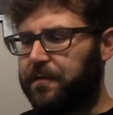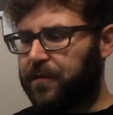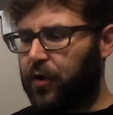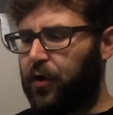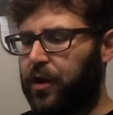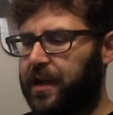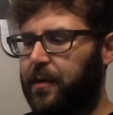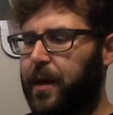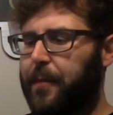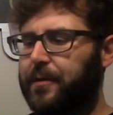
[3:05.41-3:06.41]
full
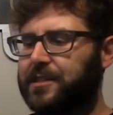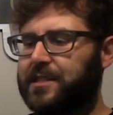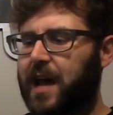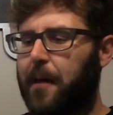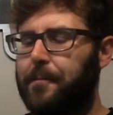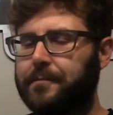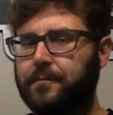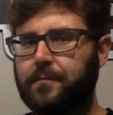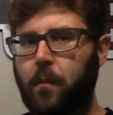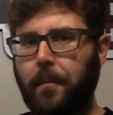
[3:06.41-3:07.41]
looking pepper inside.
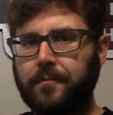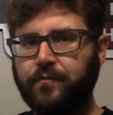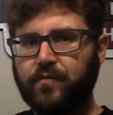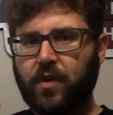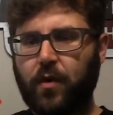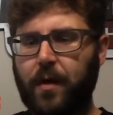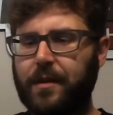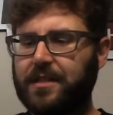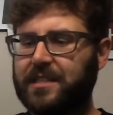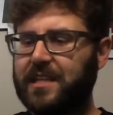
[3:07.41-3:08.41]
Quite a
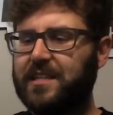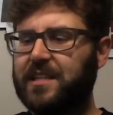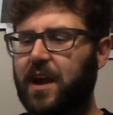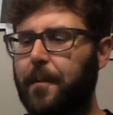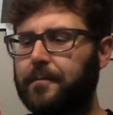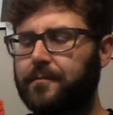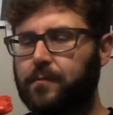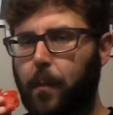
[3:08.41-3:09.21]
bit of seeds there.